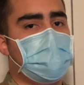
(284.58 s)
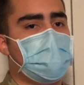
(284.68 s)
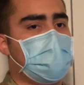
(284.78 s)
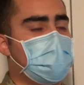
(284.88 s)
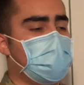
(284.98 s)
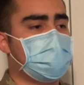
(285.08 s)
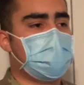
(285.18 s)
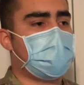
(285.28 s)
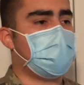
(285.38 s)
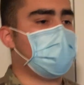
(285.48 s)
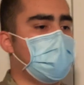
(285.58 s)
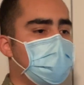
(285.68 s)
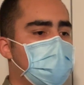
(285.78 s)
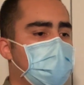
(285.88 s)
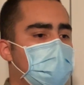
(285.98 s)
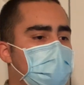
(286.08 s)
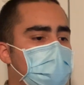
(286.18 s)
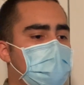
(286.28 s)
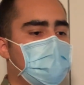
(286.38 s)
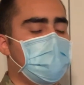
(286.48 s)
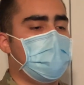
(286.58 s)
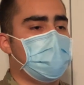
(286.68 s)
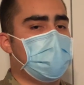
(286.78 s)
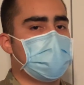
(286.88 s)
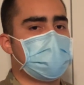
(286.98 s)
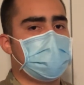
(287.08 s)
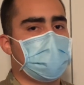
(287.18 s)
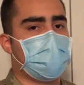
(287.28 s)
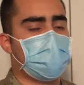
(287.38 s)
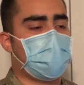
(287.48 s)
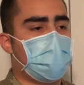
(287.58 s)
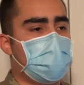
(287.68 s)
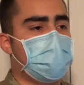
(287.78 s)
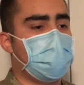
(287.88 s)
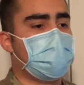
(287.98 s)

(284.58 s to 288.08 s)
that gives that mission or the way to do